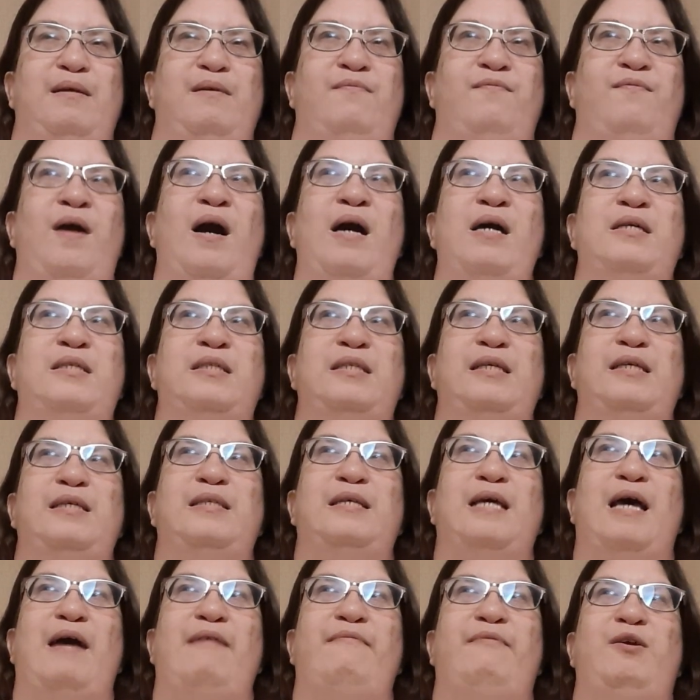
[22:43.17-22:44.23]
Foxy's
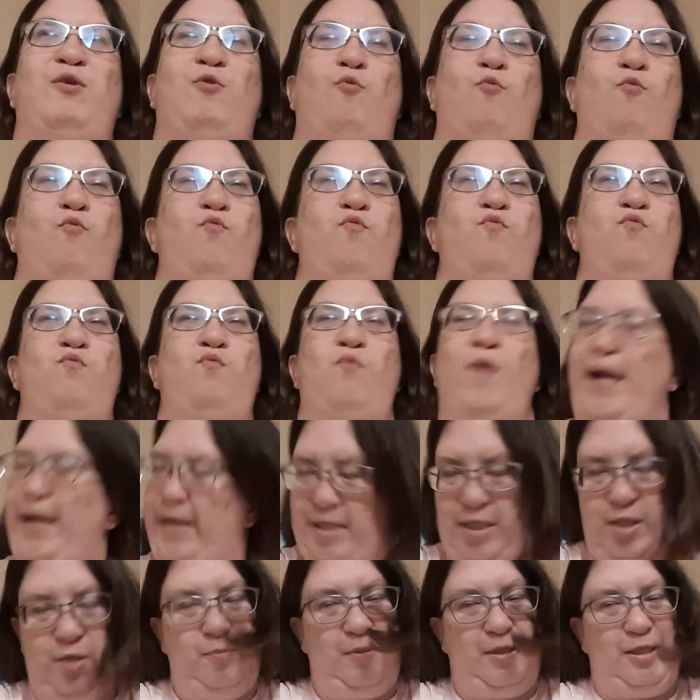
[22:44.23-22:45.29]
having
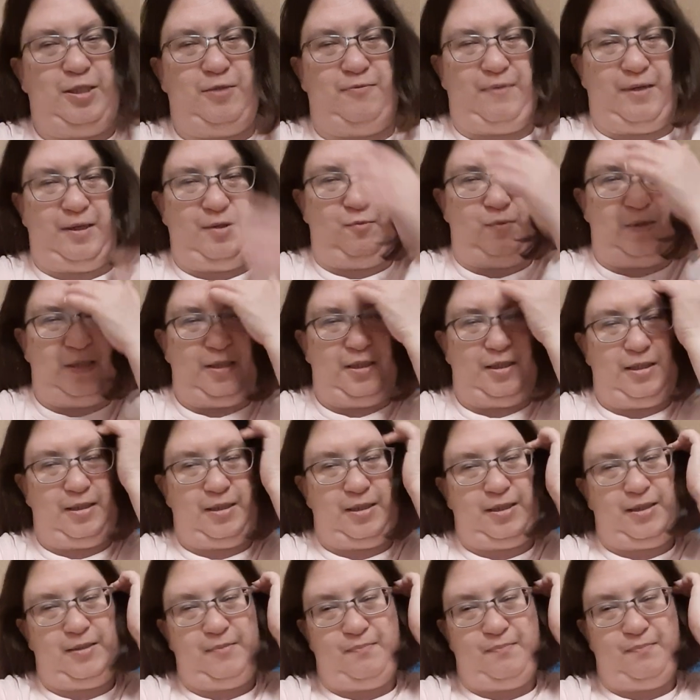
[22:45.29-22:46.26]
way too much fun with this.